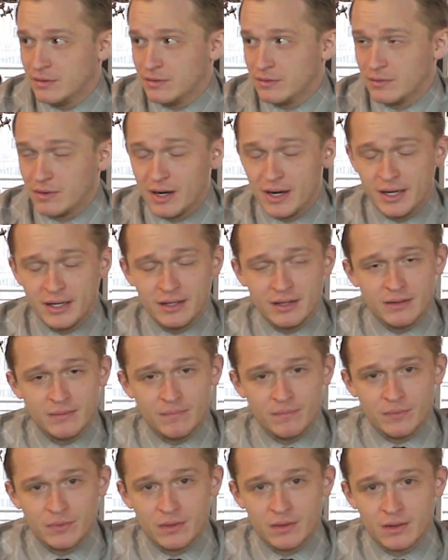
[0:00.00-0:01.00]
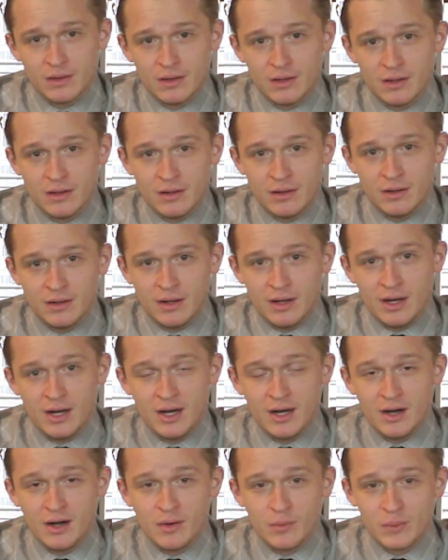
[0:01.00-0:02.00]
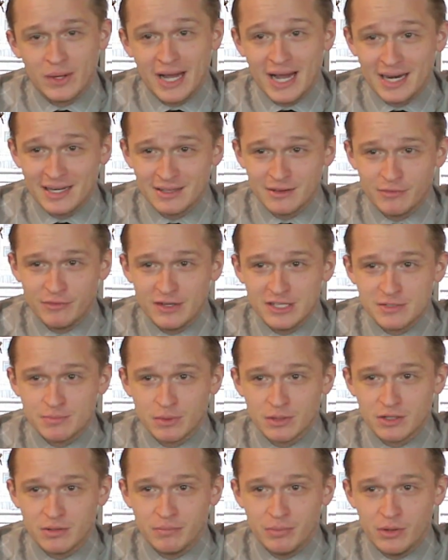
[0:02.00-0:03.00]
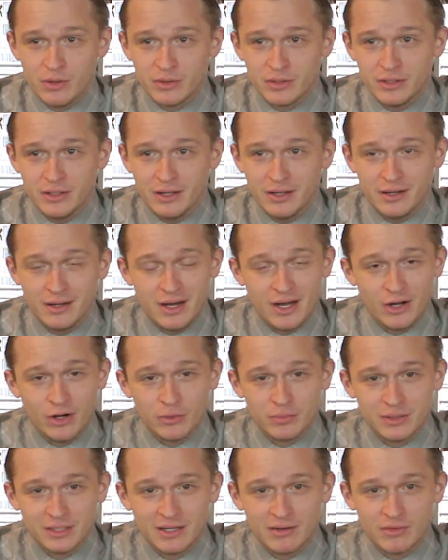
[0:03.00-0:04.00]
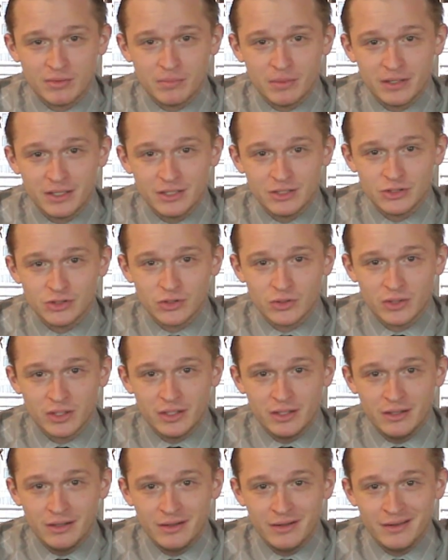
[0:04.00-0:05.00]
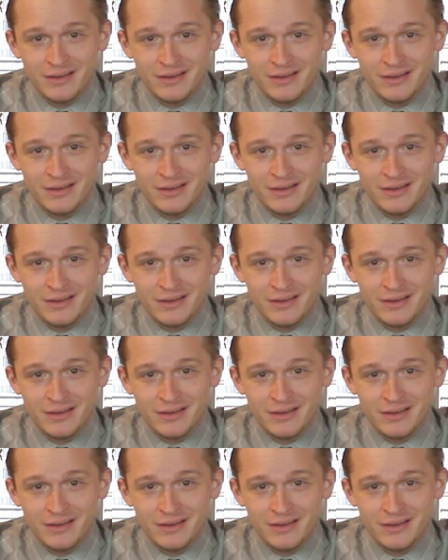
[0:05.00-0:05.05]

right? We added the Facebook component. I hope that everybody enjoyed.